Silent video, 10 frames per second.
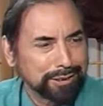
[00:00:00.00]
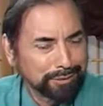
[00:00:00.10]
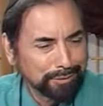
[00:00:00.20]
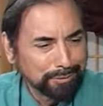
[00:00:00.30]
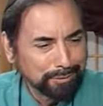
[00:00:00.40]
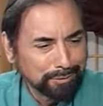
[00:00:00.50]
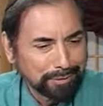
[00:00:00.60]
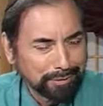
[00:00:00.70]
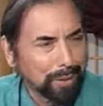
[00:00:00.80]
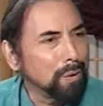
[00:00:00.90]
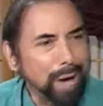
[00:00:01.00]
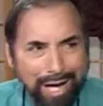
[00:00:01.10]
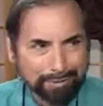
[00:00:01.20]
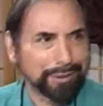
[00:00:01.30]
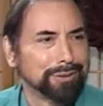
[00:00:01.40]
to go
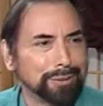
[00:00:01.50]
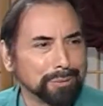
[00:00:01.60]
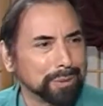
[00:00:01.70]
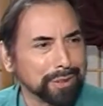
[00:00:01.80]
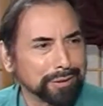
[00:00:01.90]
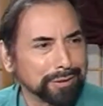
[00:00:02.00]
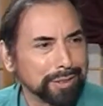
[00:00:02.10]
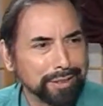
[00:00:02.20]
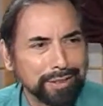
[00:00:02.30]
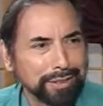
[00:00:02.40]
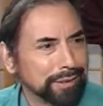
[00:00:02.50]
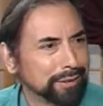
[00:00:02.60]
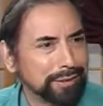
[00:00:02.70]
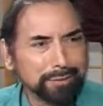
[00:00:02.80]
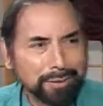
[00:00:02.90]
out into the world,
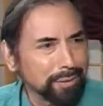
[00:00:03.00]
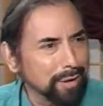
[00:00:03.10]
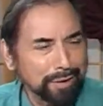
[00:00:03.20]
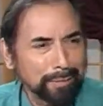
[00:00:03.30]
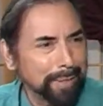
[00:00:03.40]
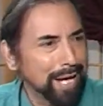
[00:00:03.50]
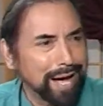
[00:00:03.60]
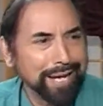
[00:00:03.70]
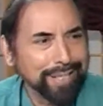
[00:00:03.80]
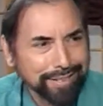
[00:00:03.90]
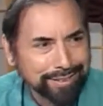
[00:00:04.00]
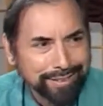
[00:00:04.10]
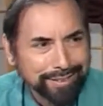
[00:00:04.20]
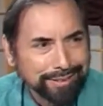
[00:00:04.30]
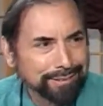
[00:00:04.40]
to no longer be hiding,
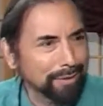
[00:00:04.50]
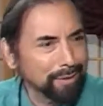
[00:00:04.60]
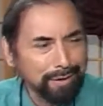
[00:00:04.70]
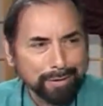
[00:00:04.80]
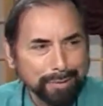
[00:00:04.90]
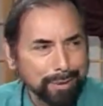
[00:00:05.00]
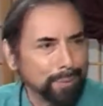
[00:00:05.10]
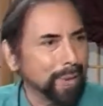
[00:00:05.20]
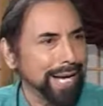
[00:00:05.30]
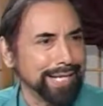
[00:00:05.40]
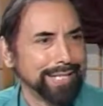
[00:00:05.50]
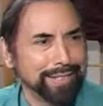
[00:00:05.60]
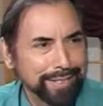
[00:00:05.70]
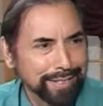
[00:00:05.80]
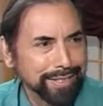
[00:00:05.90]
to no longer be
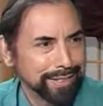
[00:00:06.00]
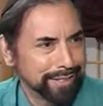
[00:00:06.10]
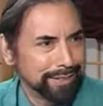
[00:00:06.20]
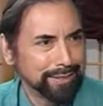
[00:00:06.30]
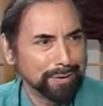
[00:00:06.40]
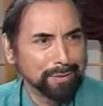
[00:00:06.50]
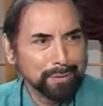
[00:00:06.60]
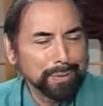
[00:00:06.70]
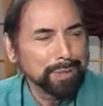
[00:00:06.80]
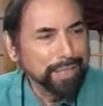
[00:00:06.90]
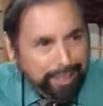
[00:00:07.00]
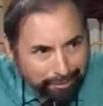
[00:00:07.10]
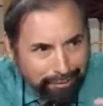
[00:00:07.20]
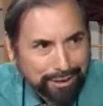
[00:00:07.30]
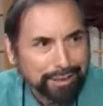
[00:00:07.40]
waiting. You know, we were
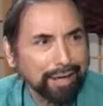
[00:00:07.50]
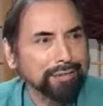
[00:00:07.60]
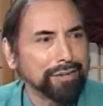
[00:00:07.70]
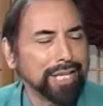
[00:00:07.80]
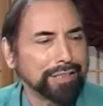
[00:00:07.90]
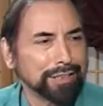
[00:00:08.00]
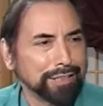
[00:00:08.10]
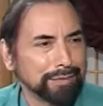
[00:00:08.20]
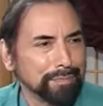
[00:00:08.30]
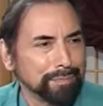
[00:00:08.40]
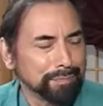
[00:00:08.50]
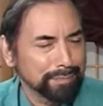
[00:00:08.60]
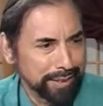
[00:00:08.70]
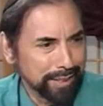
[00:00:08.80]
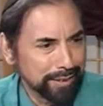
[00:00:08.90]
given salvation
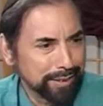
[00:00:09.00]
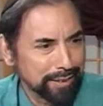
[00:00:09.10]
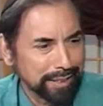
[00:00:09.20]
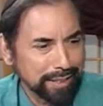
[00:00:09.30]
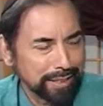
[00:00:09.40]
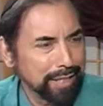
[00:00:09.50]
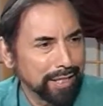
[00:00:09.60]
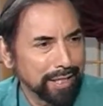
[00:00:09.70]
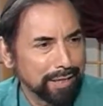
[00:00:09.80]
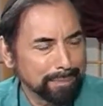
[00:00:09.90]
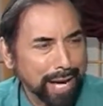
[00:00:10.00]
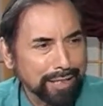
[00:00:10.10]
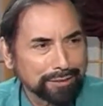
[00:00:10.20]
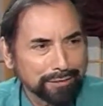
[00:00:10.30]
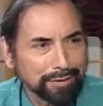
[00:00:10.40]
in, in uh,
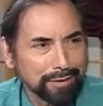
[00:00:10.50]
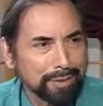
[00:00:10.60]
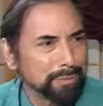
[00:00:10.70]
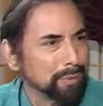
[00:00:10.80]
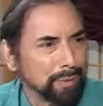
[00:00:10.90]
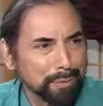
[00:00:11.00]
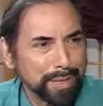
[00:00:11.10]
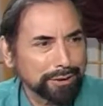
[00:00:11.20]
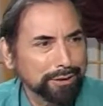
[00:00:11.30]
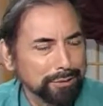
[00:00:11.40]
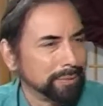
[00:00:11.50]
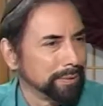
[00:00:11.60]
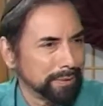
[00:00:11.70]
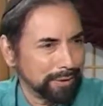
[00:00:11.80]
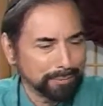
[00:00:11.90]
Passover. We were rescued. We
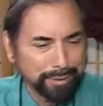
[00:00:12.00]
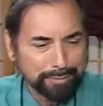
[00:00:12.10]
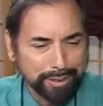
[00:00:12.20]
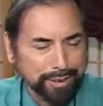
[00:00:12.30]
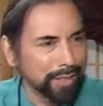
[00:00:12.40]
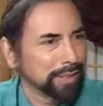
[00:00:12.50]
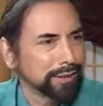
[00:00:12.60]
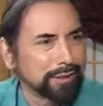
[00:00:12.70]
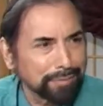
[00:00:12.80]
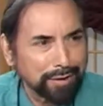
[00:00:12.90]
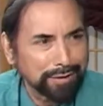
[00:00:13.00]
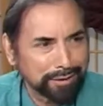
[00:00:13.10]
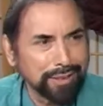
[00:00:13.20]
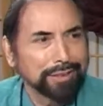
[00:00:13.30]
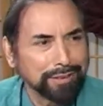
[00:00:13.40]
were, we were cleansed of our
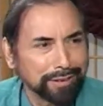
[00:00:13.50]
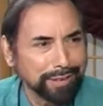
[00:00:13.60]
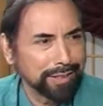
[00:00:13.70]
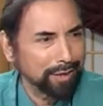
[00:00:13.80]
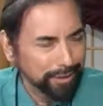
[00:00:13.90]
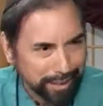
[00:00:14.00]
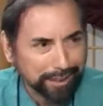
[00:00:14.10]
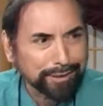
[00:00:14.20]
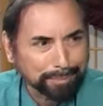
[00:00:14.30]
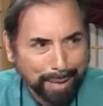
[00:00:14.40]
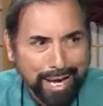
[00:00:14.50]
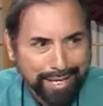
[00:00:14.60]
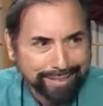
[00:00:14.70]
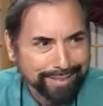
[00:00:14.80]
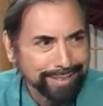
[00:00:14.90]
sins and our debts
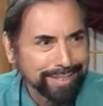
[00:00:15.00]
paid.